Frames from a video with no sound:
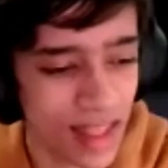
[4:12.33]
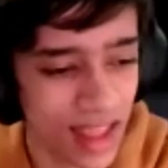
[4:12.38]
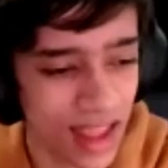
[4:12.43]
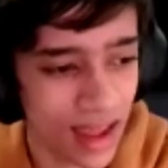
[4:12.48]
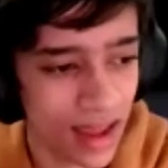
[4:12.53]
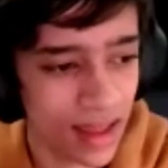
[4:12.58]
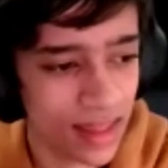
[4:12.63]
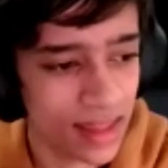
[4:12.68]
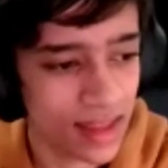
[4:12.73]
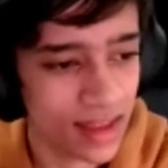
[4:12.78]

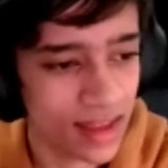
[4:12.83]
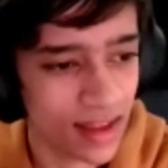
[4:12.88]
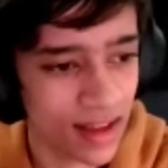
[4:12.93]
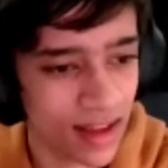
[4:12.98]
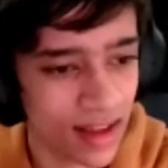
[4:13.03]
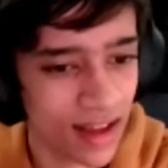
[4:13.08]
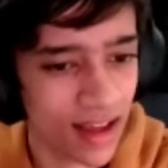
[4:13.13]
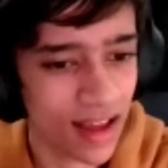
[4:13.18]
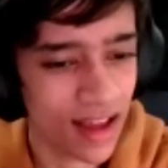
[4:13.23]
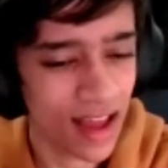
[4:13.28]
I think
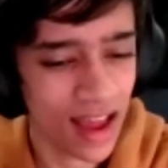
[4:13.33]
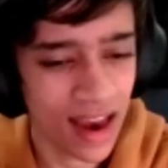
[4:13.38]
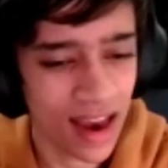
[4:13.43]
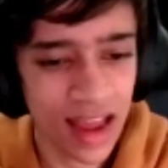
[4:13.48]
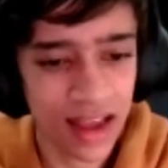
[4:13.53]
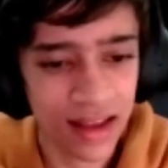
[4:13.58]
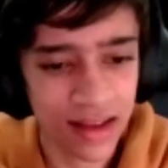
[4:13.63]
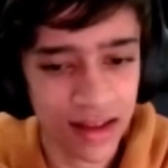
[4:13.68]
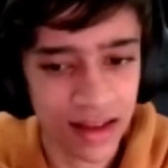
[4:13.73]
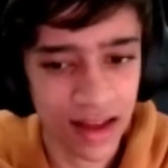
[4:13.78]
I
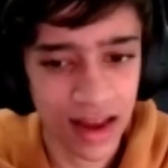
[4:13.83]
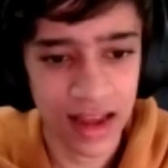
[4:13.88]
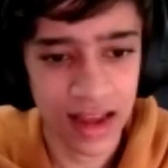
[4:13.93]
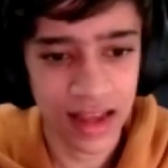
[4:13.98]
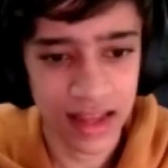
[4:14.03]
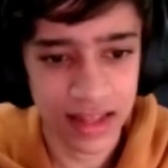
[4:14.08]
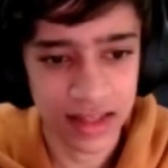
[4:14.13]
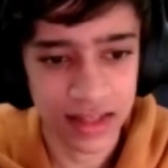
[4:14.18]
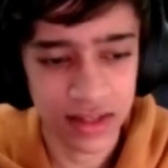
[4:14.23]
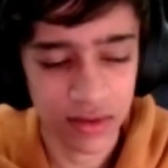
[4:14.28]
like
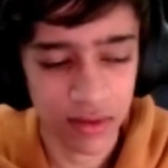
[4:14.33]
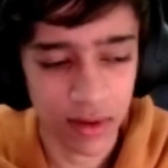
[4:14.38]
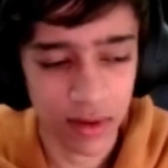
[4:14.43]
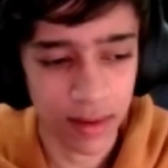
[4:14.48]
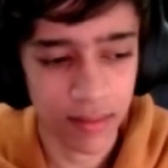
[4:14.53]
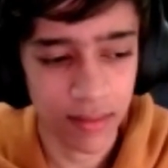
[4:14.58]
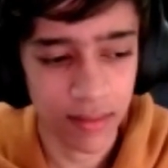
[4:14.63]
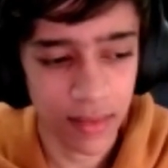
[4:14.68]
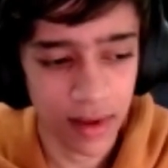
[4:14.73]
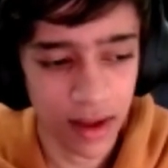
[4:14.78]

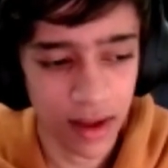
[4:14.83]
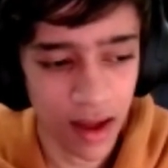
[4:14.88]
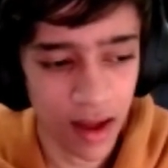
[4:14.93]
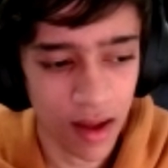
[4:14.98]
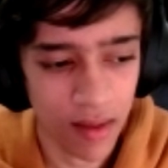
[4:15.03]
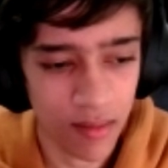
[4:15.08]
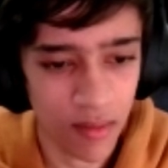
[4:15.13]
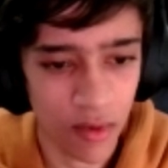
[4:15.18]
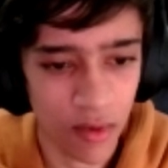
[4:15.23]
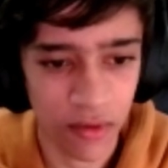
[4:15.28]
Instagram.
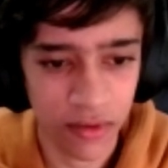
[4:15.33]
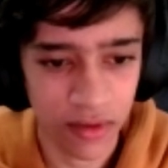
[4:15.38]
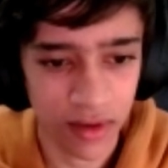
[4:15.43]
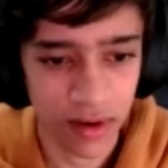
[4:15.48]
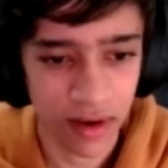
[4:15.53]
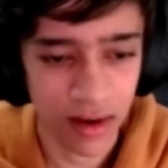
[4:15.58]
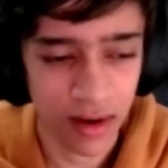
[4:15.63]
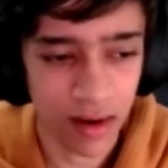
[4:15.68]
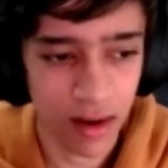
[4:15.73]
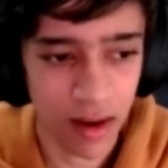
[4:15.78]

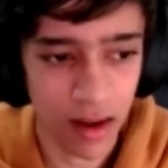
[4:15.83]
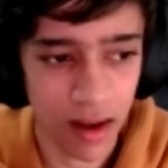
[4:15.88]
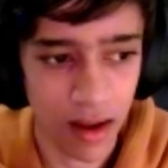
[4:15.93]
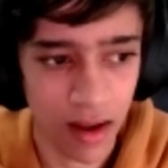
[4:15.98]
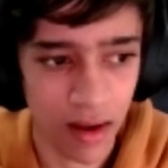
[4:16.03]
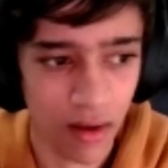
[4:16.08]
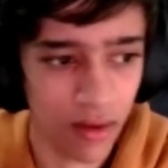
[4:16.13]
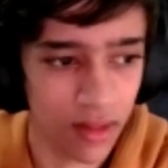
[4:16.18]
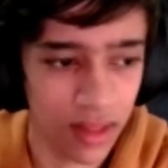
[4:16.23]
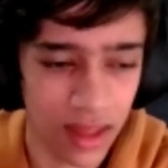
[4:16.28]
Often
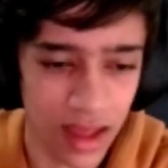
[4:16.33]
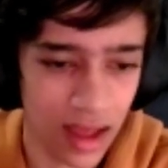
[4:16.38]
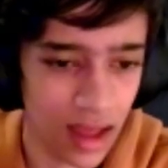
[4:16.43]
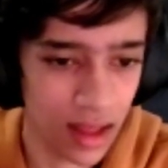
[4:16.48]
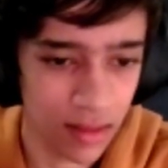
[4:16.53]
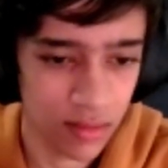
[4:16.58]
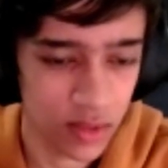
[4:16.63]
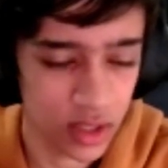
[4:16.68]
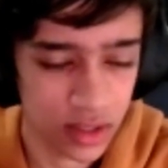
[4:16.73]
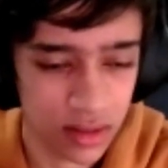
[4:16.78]
on there
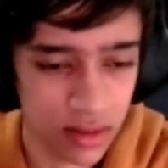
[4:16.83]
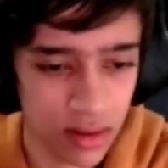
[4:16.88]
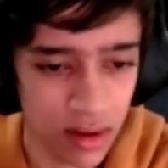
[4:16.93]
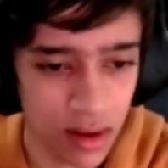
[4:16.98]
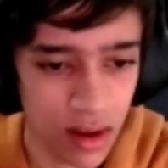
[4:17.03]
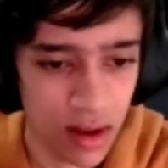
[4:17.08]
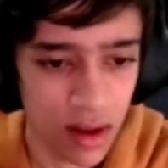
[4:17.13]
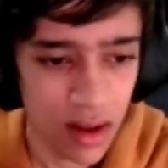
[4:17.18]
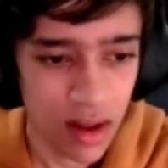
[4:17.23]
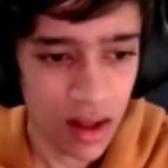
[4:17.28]

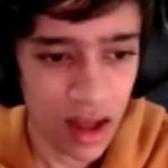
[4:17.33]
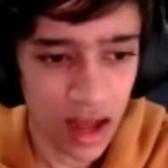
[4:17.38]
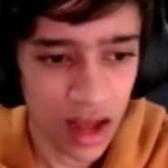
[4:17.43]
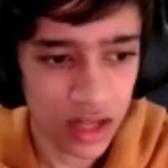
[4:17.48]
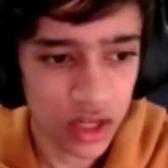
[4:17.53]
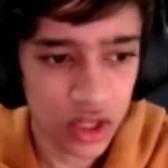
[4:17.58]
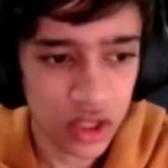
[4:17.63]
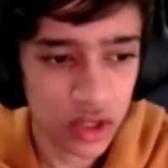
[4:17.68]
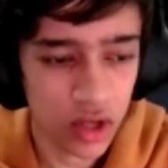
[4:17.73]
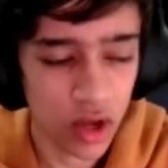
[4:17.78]

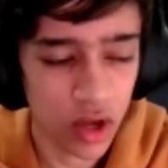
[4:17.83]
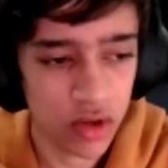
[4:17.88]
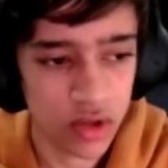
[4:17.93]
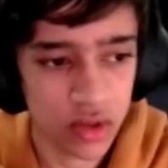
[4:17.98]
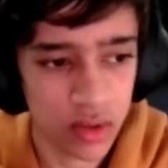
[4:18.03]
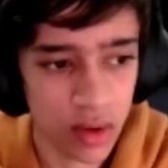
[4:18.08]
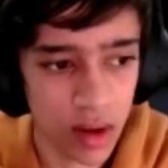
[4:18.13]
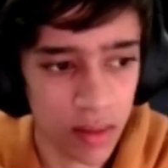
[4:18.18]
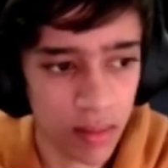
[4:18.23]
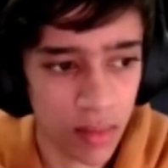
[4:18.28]
I just go
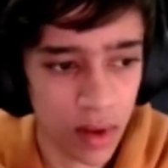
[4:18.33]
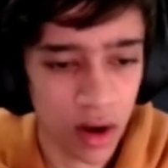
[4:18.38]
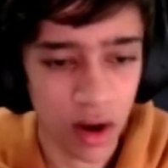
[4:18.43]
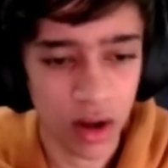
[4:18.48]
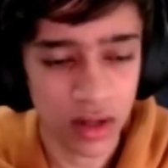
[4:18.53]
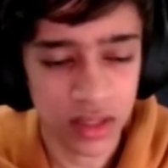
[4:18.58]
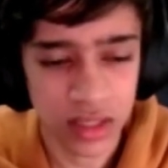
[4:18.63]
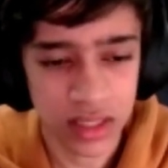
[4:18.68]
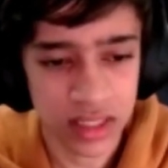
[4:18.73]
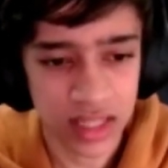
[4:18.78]
to an
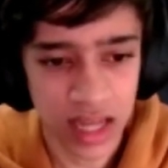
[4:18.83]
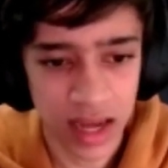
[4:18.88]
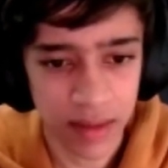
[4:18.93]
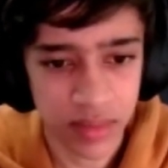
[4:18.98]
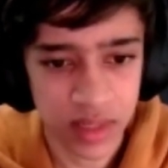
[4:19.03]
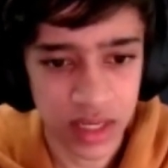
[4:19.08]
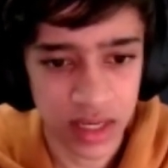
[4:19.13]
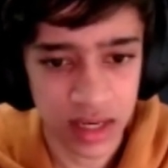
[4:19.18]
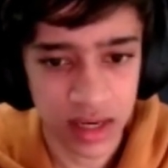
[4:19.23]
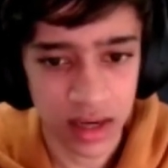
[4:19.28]
artist that I
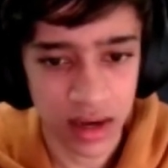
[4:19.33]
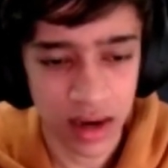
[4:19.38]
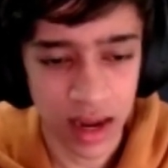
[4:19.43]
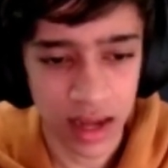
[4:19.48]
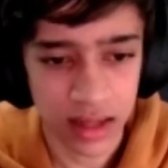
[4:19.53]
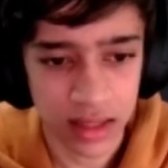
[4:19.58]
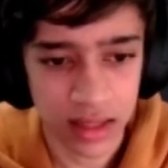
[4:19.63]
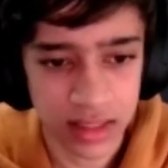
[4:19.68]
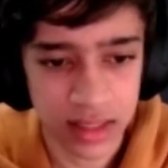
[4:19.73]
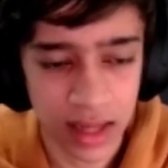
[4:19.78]
particularly
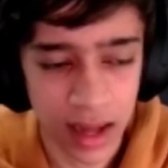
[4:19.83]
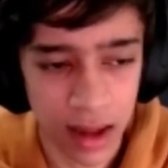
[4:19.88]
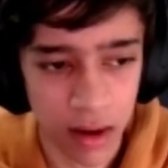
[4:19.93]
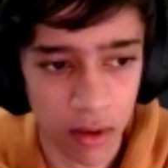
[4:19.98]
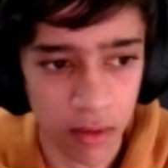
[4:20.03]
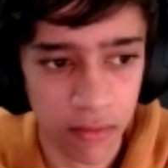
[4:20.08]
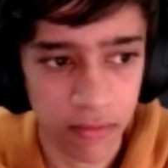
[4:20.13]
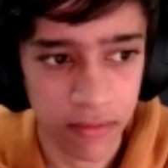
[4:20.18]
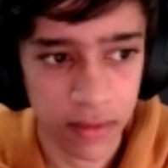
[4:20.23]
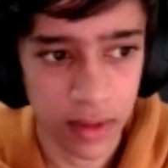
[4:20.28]
like the
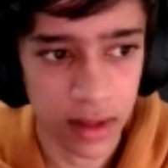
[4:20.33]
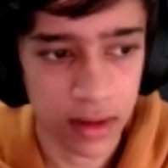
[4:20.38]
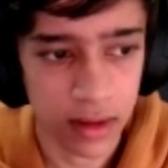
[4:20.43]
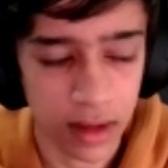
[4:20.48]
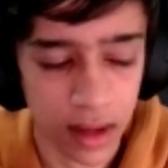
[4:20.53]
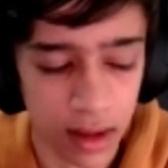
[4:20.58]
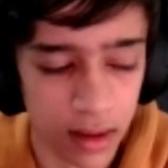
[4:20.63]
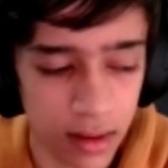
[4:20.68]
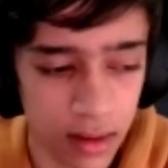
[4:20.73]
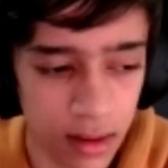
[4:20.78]
style of for that
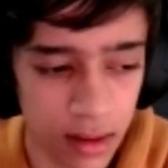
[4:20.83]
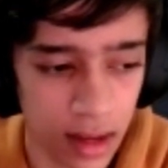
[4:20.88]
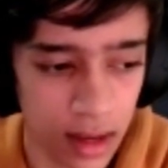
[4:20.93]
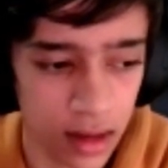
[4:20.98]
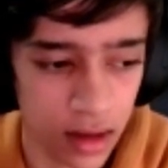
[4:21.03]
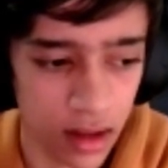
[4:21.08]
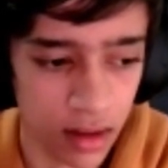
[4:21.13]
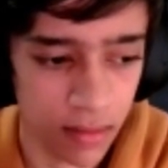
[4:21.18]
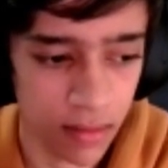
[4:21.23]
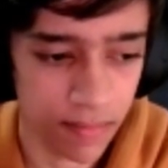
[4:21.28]
day,
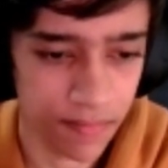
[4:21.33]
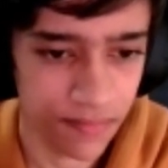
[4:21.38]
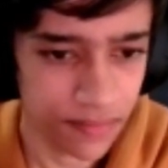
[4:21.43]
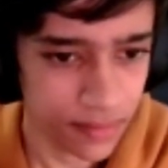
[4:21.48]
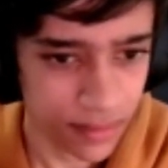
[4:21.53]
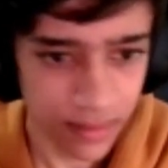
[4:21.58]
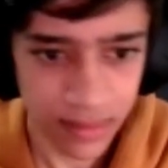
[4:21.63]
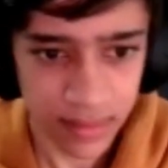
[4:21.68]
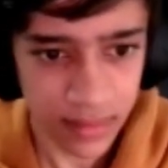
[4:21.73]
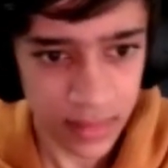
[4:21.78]
and
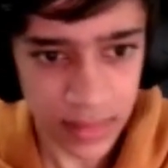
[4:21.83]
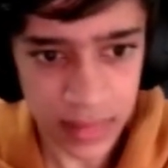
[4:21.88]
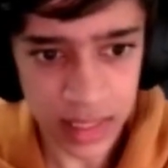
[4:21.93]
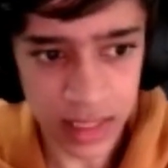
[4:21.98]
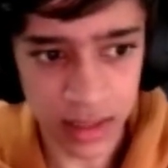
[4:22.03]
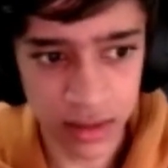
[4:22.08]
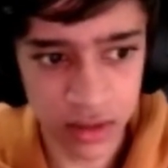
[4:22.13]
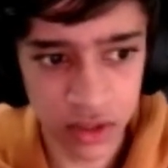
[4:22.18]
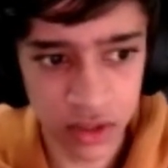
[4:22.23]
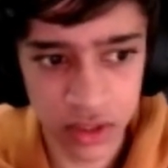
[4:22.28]

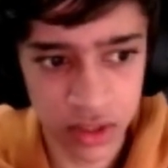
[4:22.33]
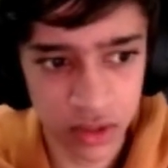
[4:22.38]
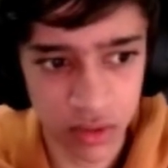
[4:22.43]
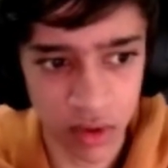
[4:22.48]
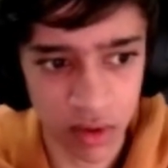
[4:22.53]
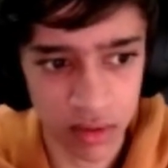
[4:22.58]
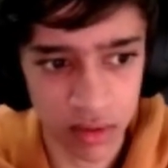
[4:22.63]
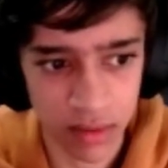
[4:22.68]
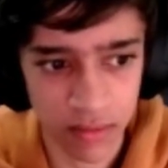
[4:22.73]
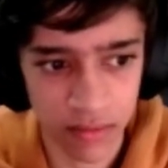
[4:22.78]
just
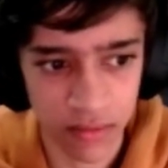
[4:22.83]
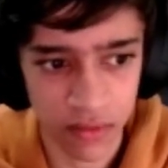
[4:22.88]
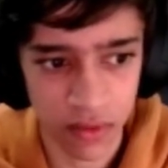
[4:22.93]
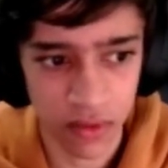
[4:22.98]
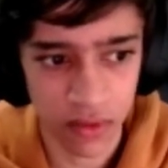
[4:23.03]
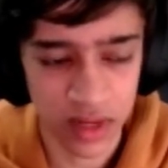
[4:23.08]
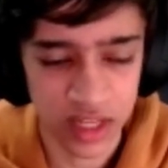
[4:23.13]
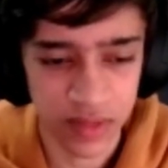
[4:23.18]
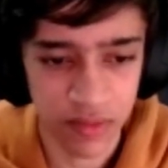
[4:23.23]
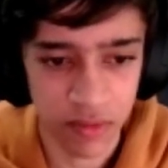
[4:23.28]
scroll them
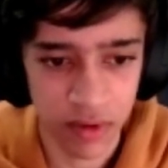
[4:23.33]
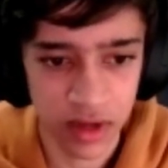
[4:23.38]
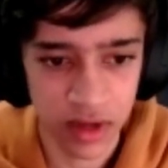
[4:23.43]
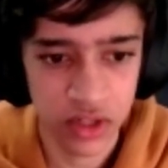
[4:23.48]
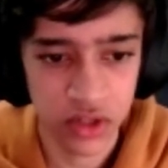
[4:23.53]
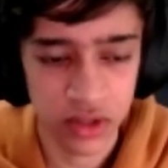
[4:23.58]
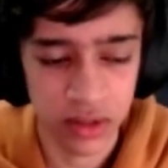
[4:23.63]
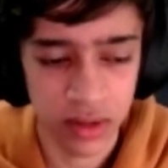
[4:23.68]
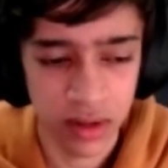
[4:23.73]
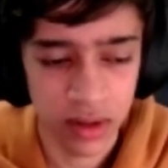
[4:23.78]
for
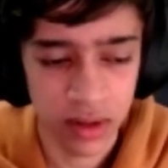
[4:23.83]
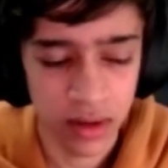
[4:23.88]
inspiration.